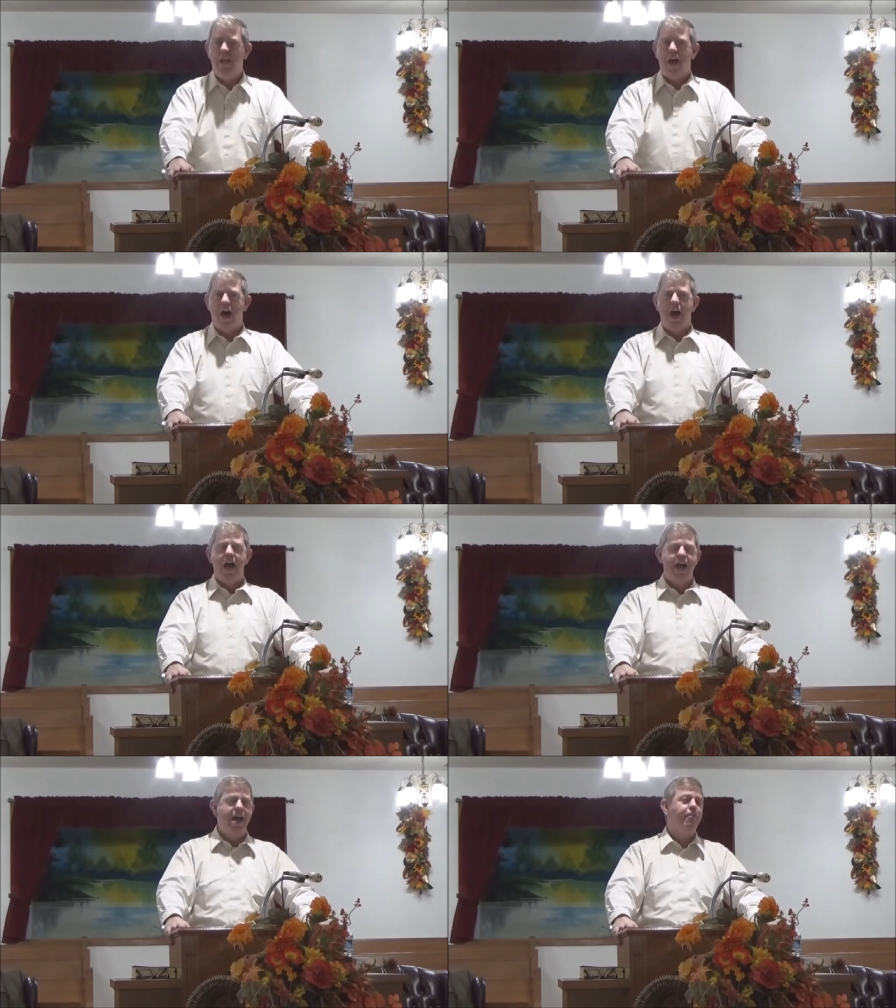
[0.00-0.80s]

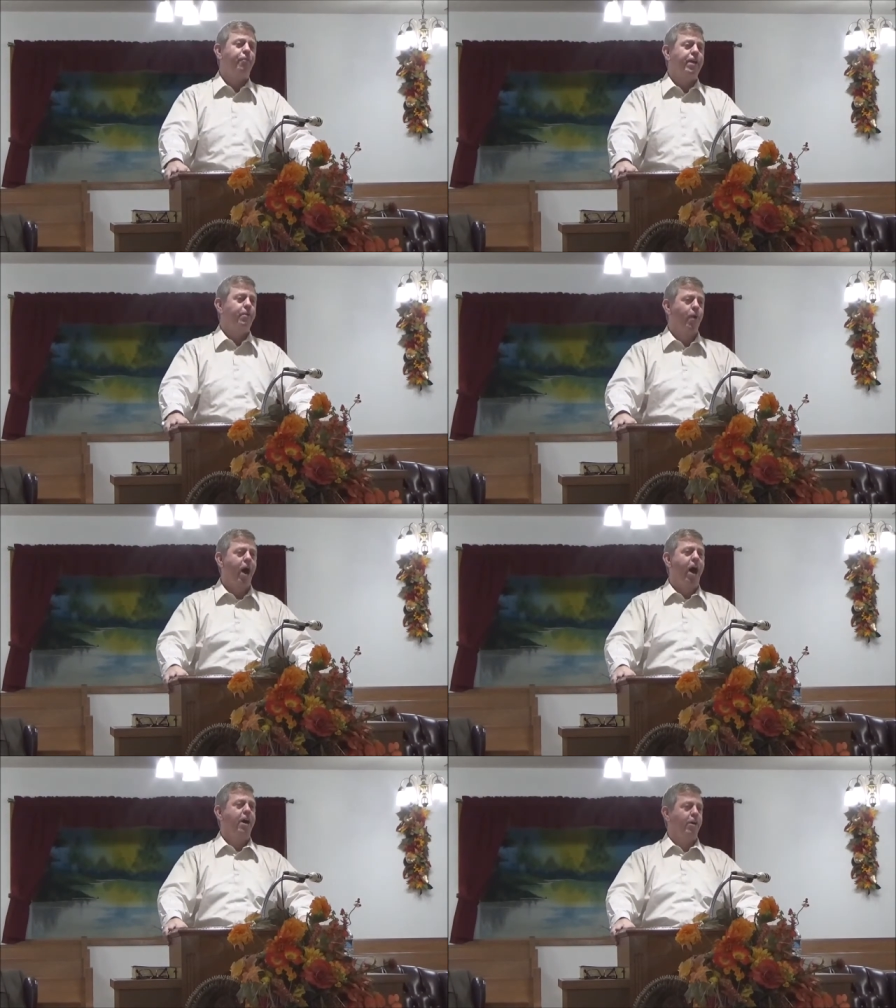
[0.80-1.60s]
Uh, every
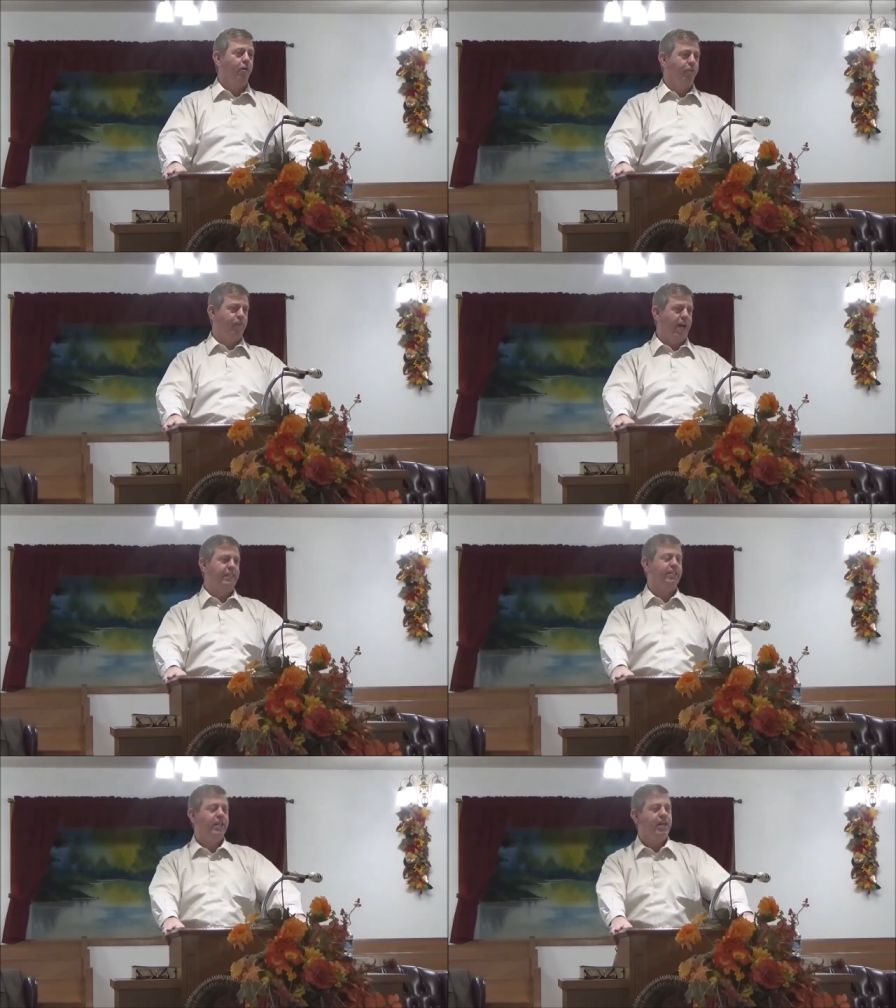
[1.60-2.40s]
rock on the
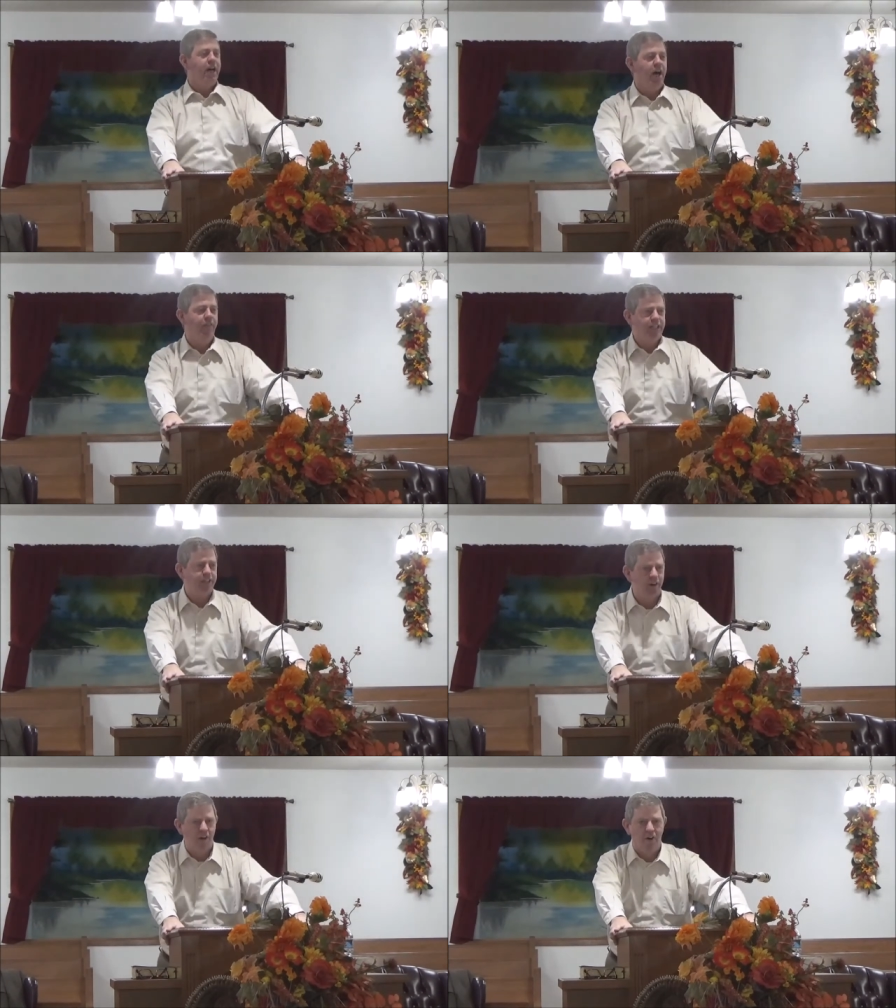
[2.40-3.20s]
face of this
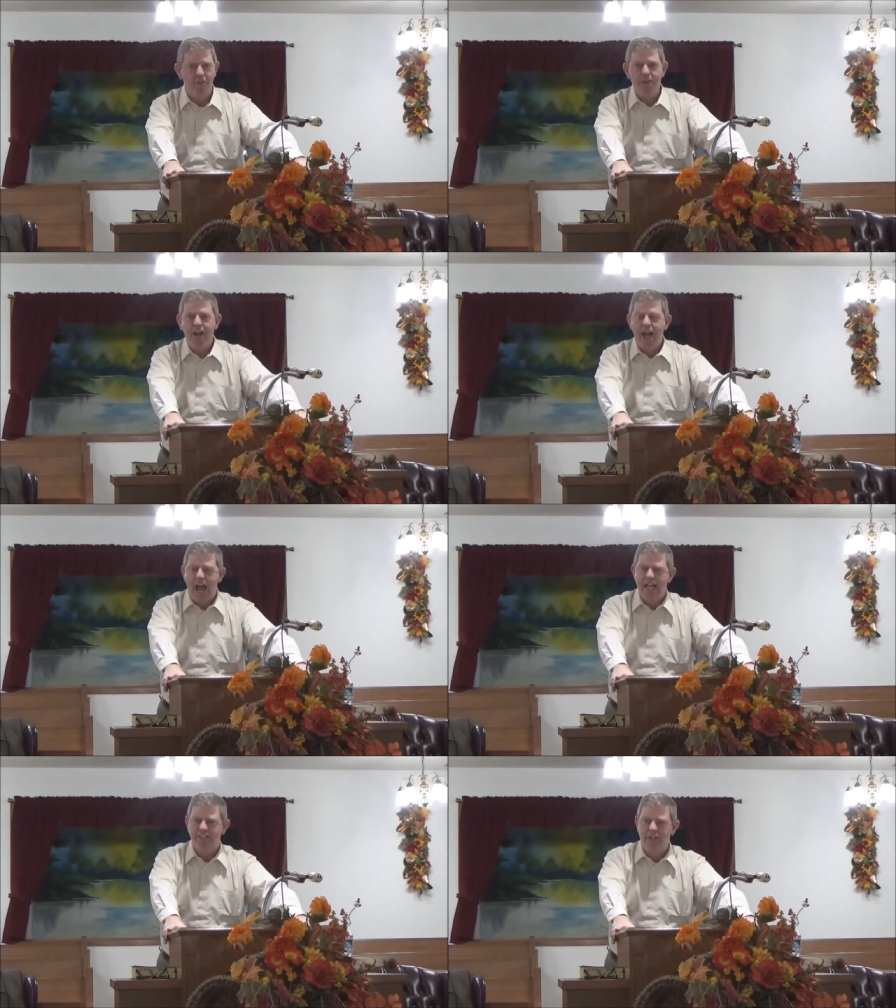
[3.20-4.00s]
earth
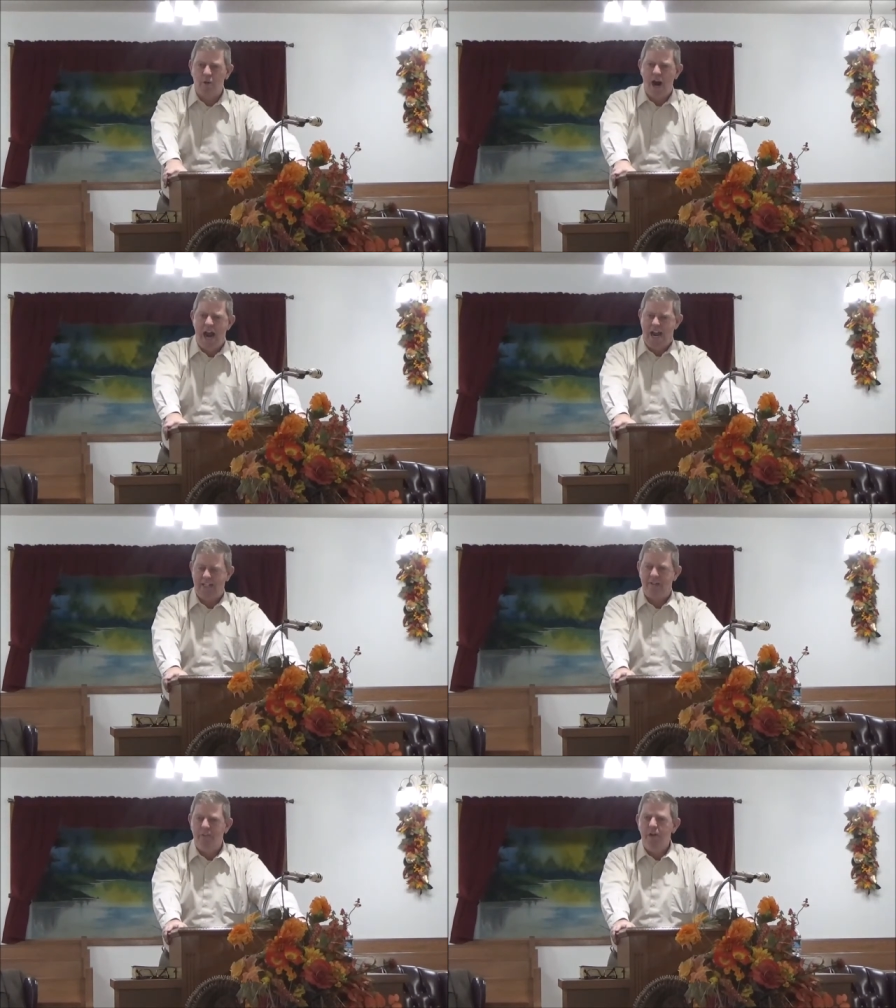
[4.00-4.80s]
has a
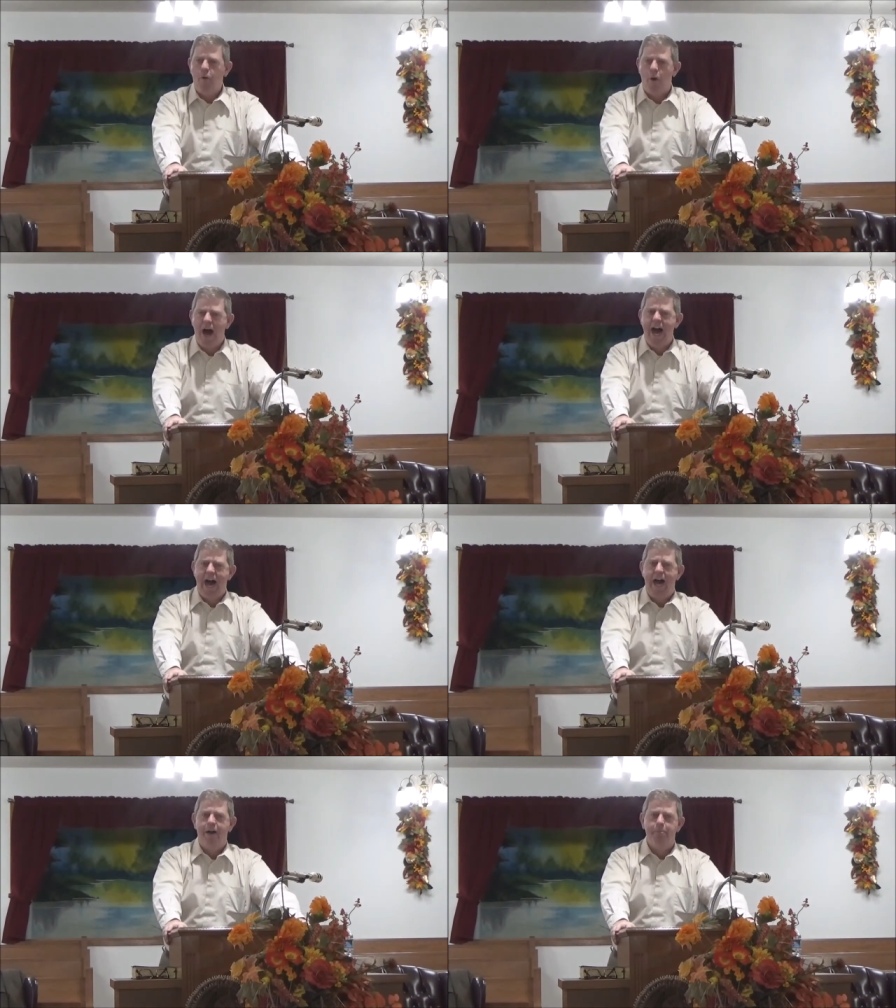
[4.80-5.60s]
crack.
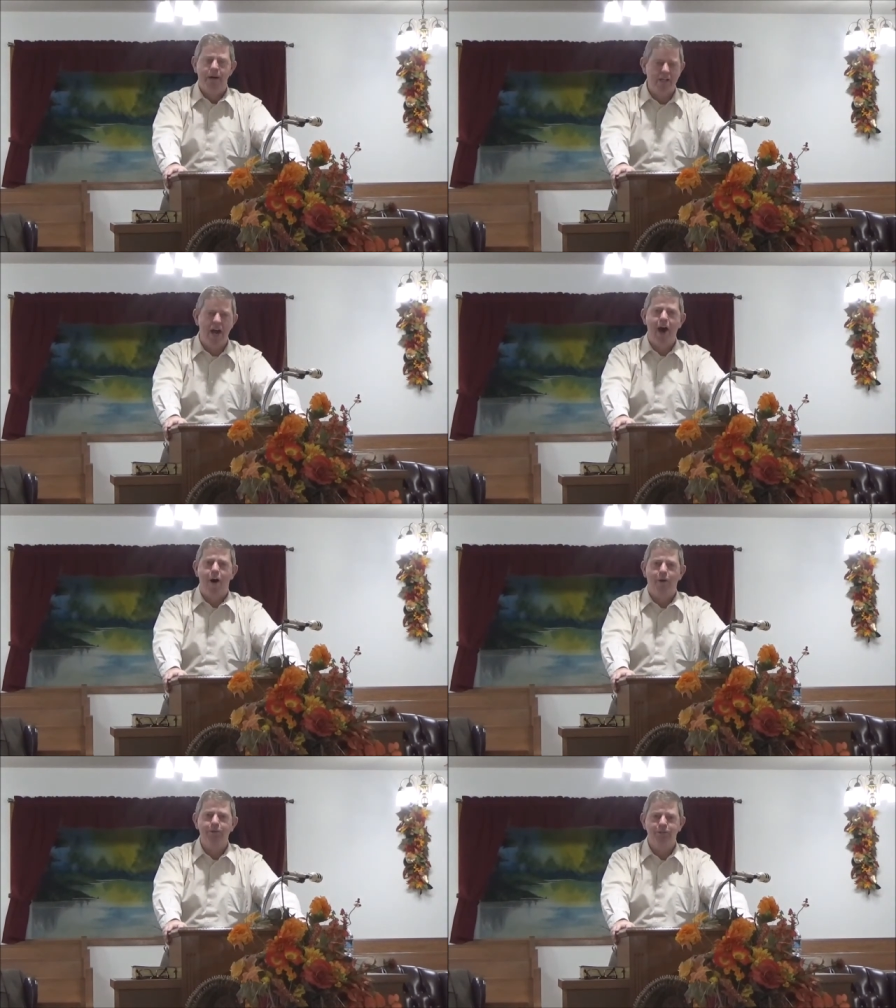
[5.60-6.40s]
Why?
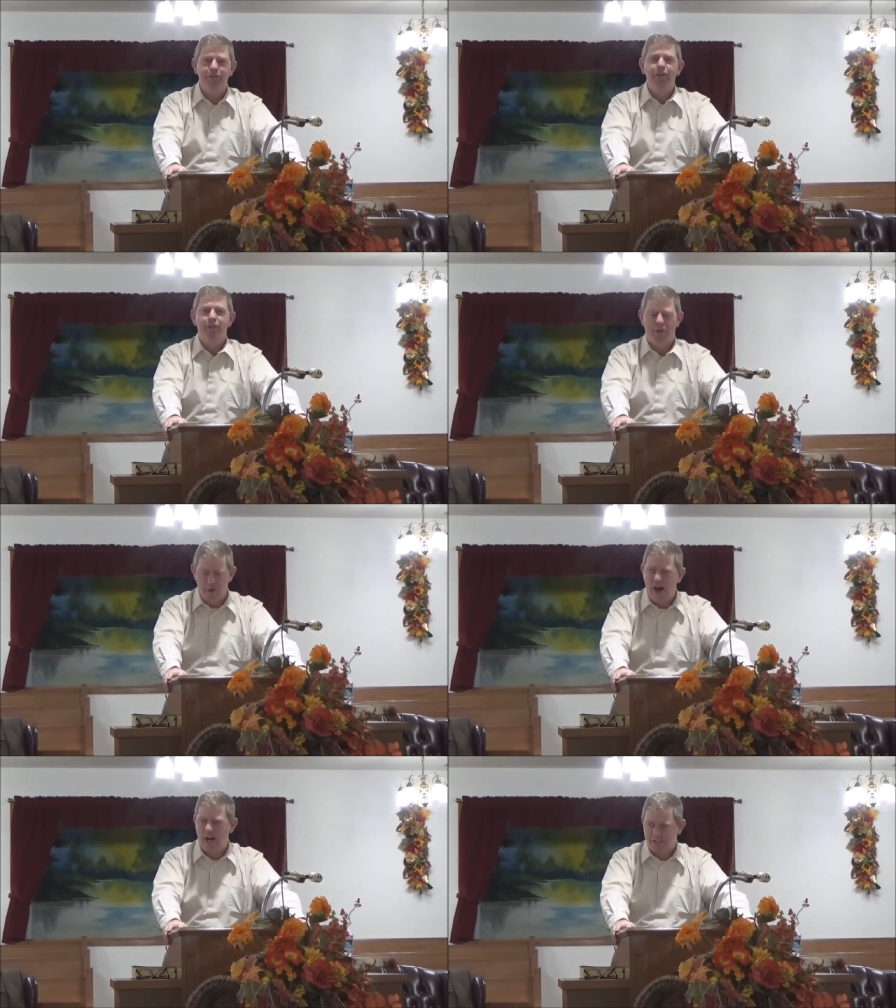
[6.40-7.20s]
Because the
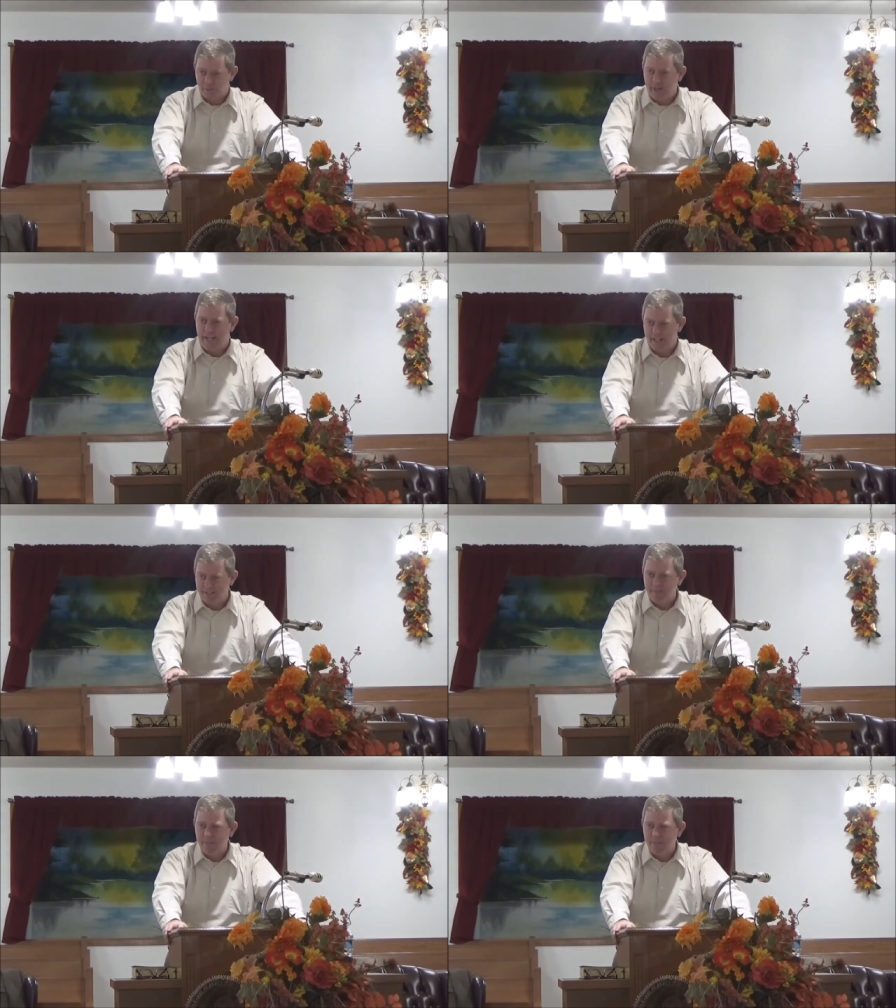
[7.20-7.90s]
rocks rent.